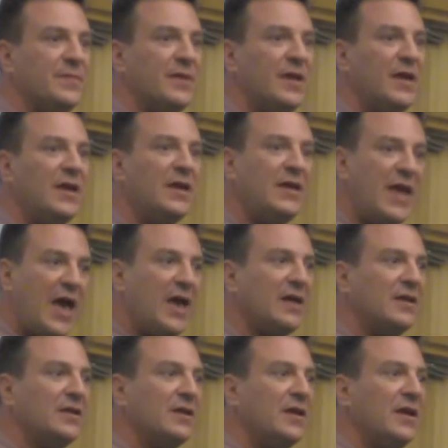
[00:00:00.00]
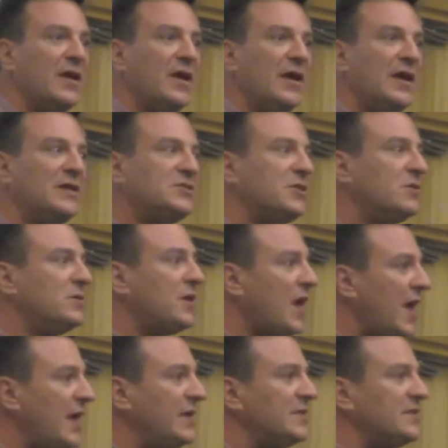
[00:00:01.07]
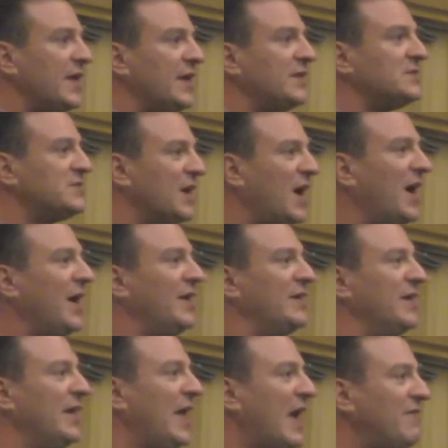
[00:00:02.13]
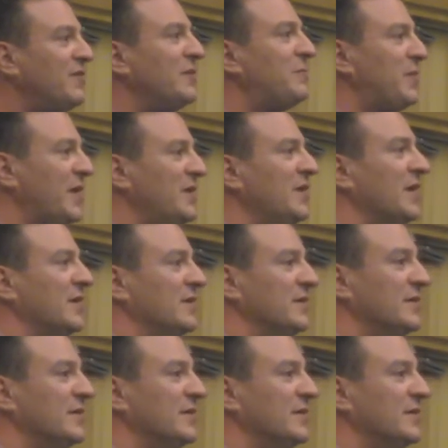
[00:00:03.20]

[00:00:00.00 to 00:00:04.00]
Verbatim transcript: And again, it's okay to take a side, have an opinion.